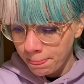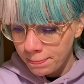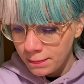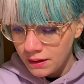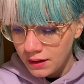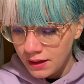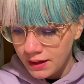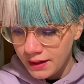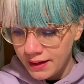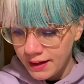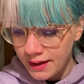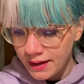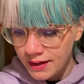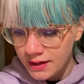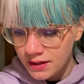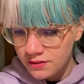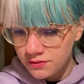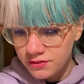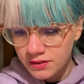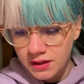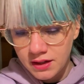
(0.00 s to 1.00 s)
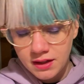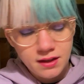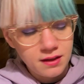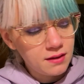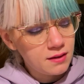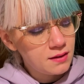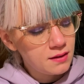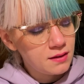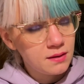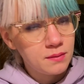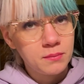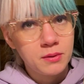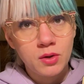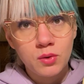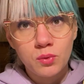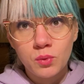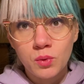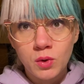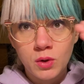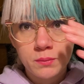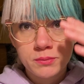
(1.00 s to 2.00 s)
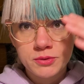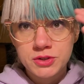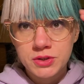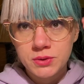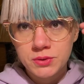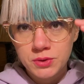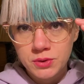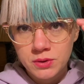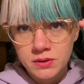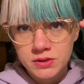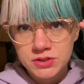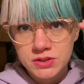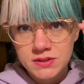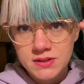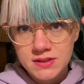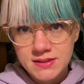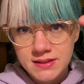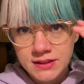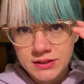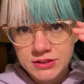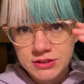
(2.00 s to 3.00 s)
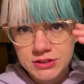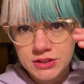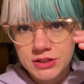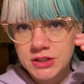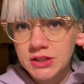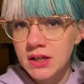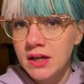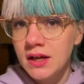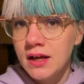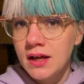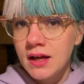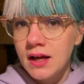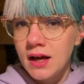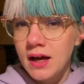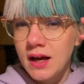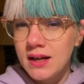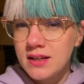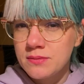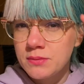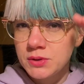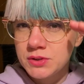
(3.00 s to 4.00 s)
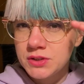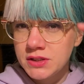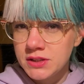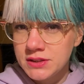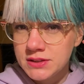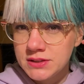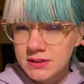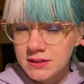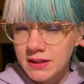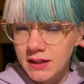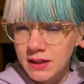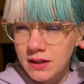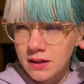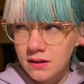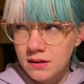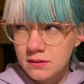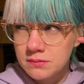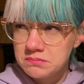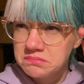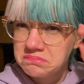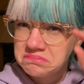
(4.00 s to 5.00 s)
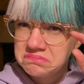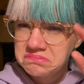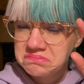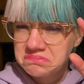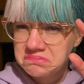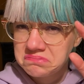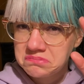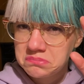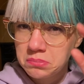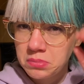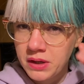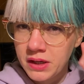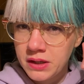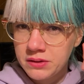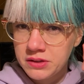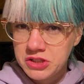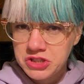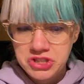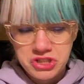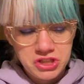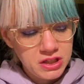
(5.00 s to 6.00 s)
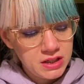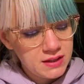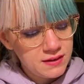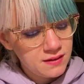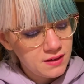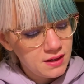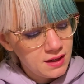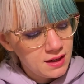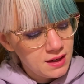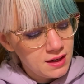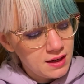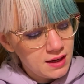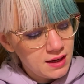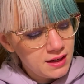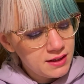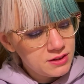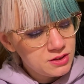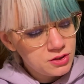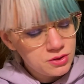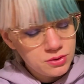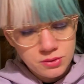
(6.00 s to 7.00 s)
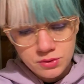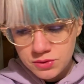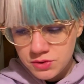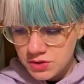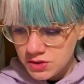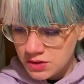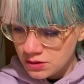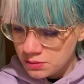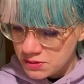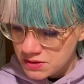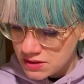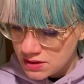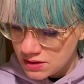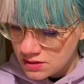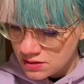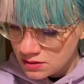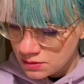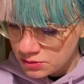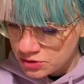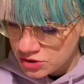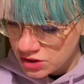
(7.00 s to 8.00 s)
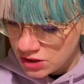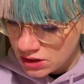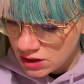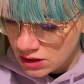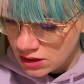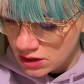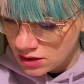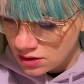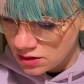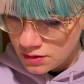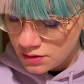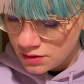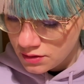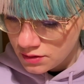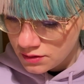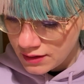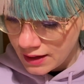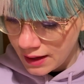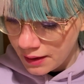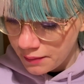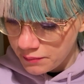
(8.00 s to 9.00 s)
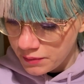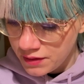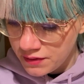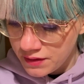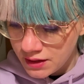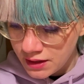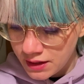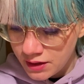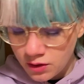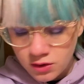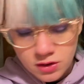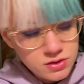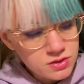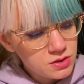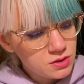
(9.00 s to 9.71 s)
I have a warm toned orange in the center. I smoked it into like a brownie shade. I used, let me see, double check. Yeah, and then I also